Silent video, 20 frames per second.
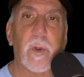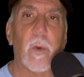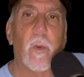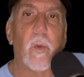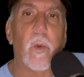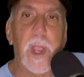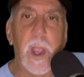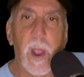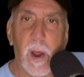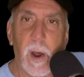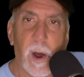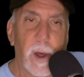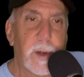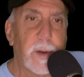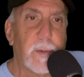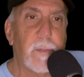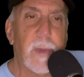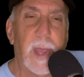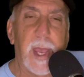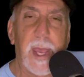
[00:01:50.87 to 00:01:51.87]
we
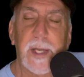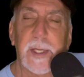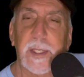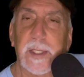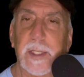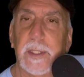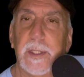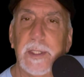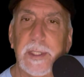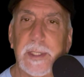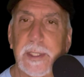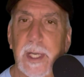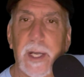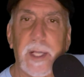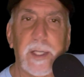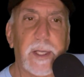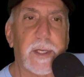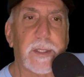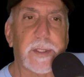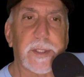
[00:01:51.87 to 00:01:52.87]
automatically
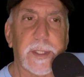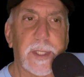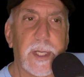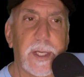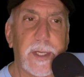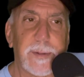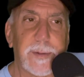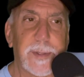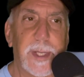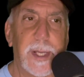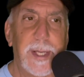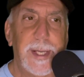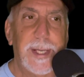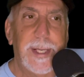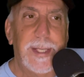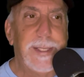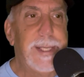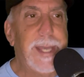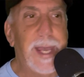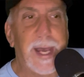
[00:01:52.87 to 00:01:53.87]
tell ourselves,
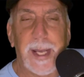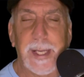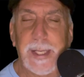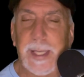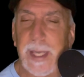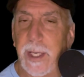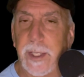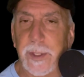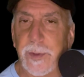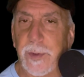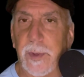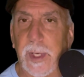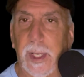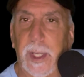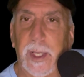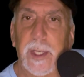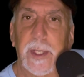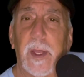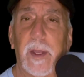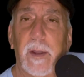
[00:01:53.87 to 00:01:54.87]
yeah, I can't drink.